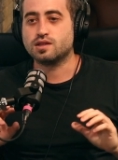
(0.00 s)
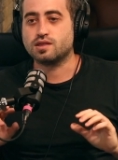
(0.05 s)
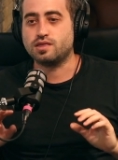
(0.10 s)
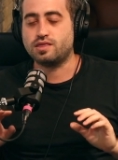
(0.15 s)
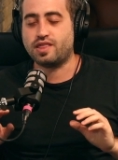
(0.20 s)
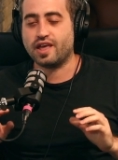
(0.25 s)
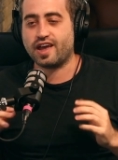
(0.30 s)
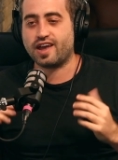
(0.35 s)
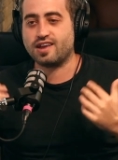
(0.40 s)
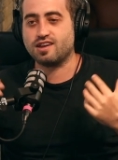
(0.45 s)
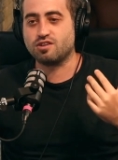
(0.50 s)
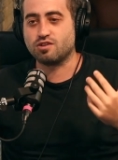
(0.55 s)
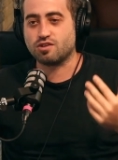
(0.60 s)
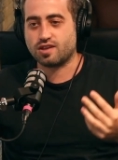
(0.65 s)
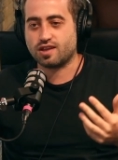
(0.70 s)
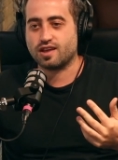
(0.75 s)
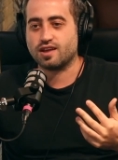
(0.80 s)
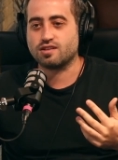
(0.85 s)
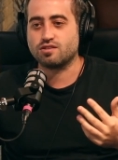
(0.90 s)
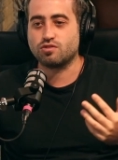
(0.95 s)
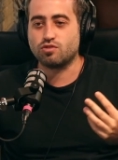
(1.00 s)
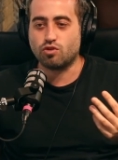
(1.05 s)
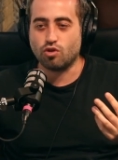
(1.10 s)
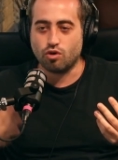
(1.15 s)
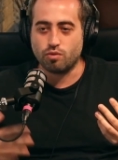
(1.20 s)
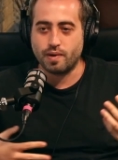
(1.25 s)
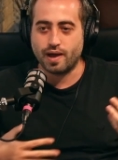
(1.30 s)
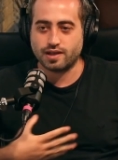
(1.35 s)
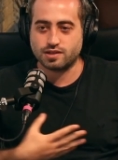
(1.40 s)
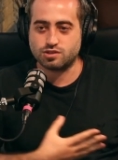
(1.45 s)
then you can
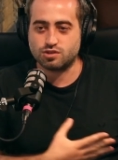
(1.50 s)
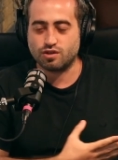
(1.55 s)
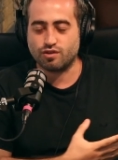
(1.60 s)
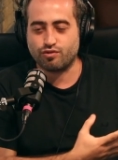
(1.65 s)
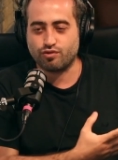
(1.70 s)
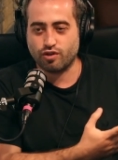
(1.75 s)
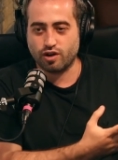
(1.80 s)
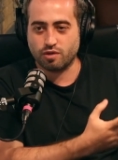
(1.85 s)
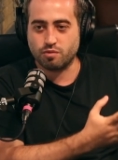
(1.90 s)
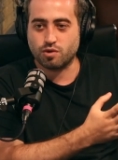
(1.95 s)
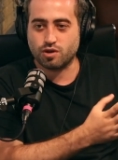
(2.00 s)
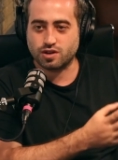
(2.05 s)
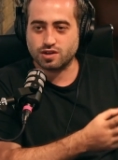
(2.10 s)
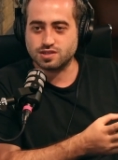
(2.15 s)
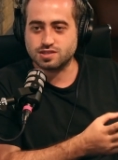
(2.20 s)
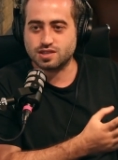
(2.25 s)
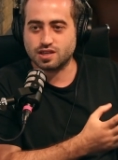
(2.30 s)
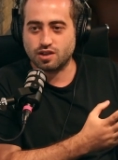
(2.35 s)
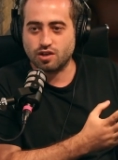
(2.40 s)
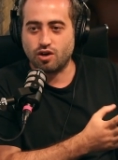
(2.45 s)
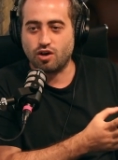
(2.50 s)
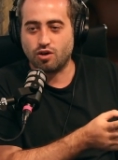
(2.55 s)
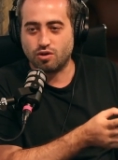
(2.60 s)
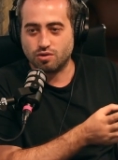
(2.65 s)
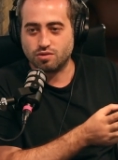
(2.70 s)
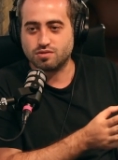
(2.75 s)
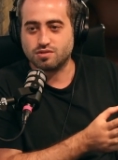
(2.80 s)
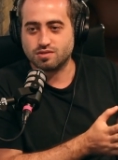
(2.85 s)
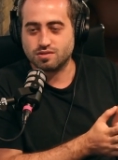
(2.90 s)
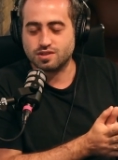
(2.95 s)
go back to your framework and say,
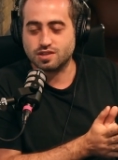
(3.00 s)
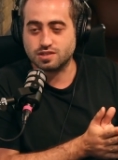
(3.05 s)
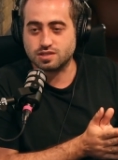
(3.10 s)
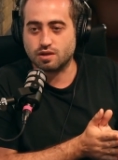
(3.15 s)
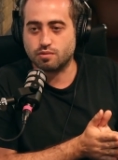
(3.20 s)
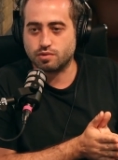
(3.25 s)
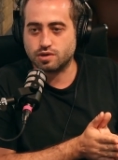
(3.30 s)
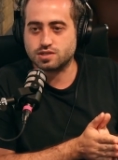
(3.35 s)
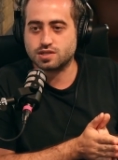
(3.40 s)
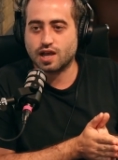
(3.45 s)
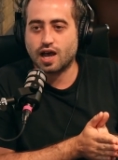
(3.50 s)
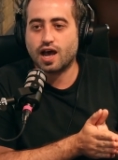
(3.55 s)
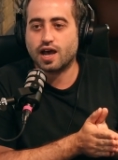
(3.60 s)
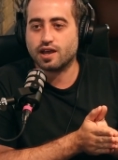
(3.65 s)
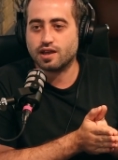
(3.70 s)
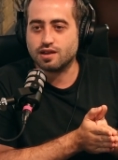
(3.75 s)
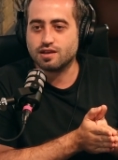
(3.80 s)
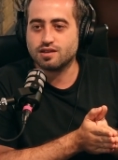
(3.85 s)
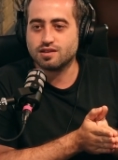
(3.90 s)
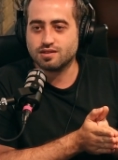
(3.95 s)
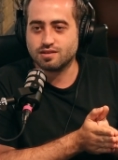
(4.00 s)
oh, this number is high.